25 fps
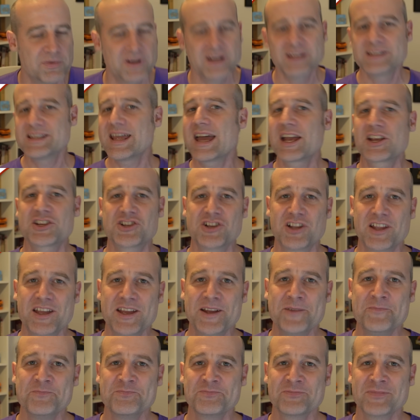But it's
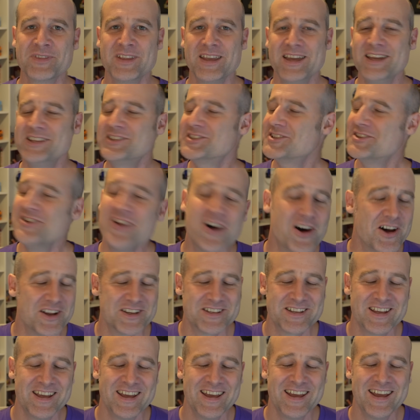actually, it's
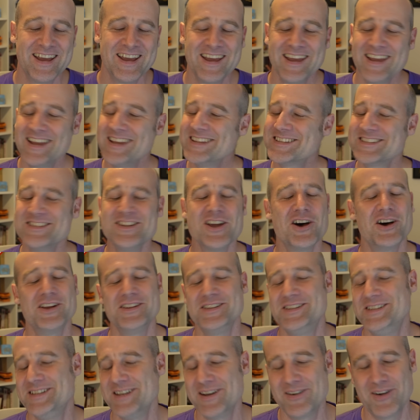not it's
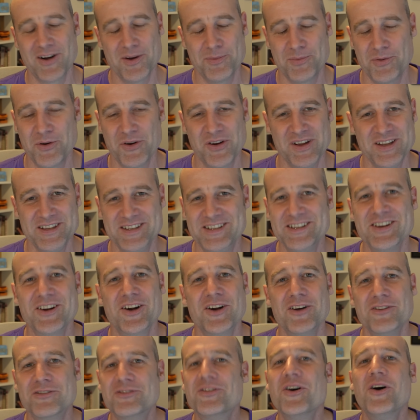not
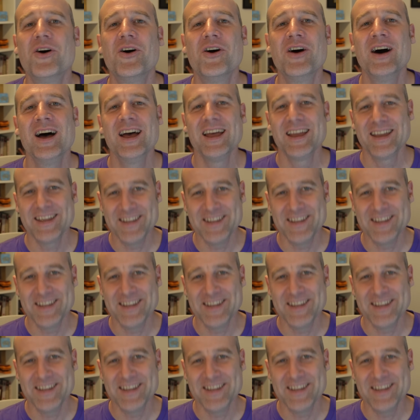0.04,